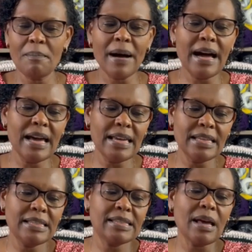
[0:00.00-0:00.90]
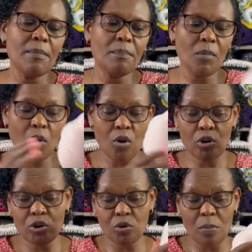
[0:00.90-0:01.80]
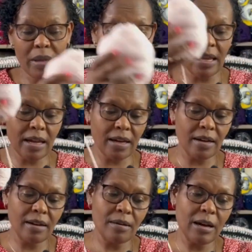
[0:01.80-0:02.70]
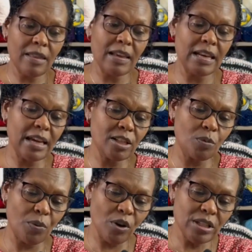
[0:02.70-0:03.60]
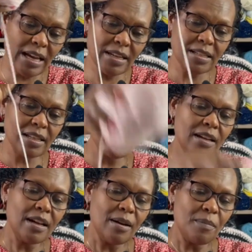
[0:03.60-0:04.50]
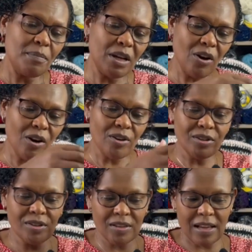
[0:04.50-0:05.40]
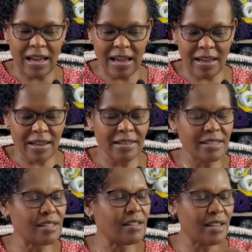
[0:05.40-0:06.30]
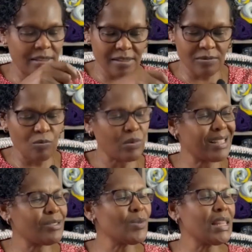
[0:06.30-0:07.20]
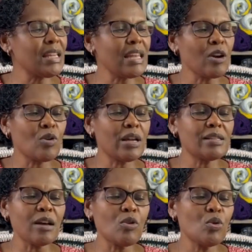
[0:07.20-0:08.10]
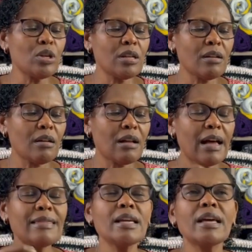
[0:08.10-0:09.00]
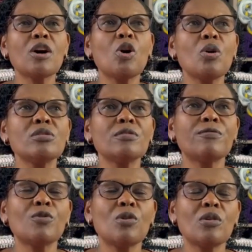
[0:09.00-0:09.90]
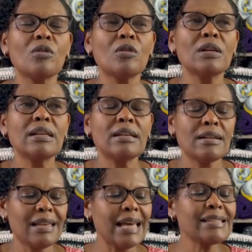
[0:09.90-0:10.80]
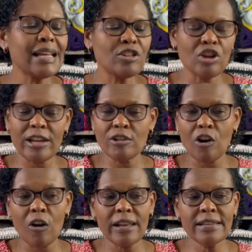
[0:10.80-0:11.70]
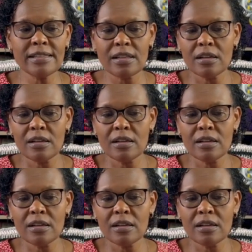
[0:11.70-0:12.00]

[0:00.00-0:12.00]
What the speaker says: buy some more to make the next project, because it's within it's a good, I think it goes for less than $10,